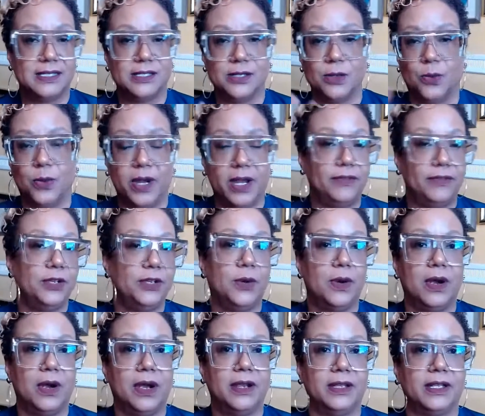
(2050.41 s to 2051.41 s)
So wherever
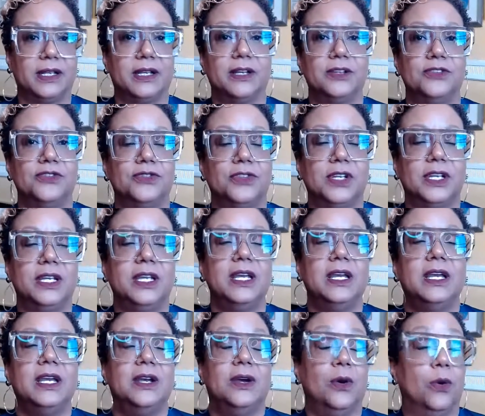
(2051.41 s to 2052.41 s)
you are in the country
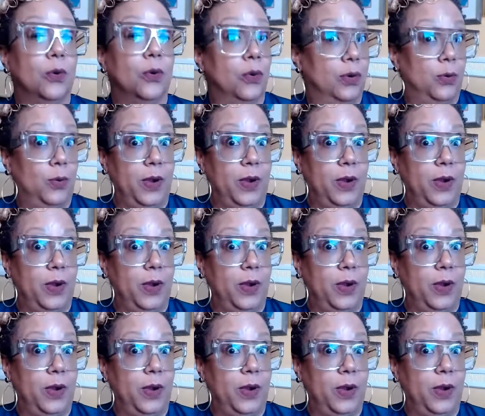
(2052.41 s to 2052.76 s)
or